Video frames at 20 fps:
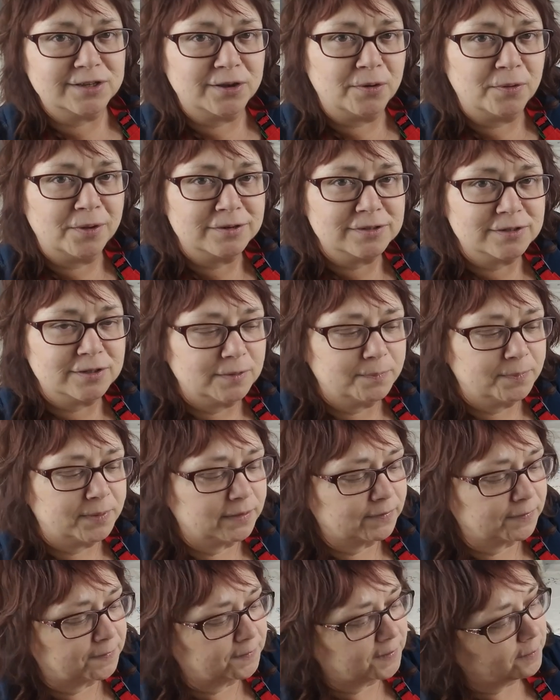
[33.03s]
So there's a little
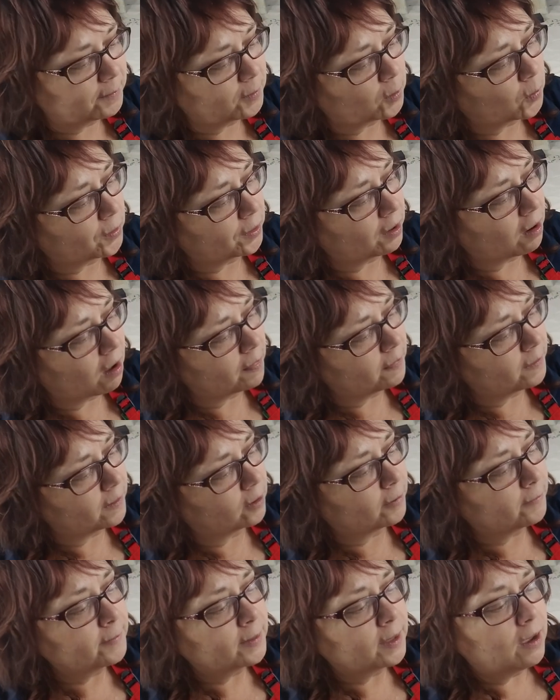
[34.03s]
bit of a theme going on
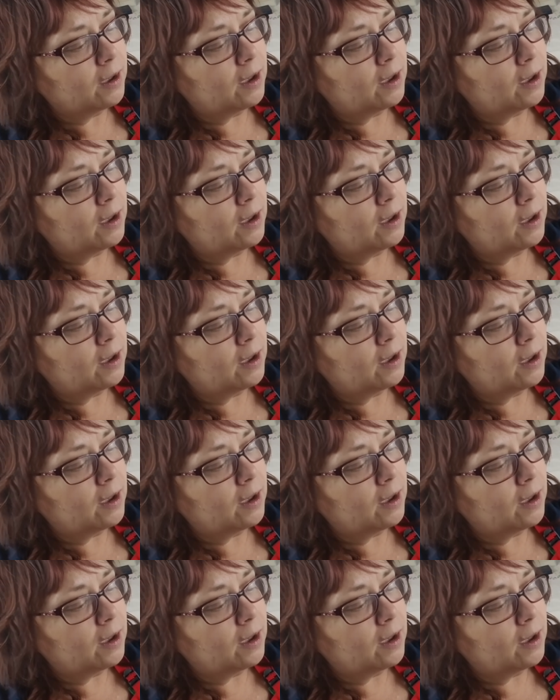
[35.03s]
there.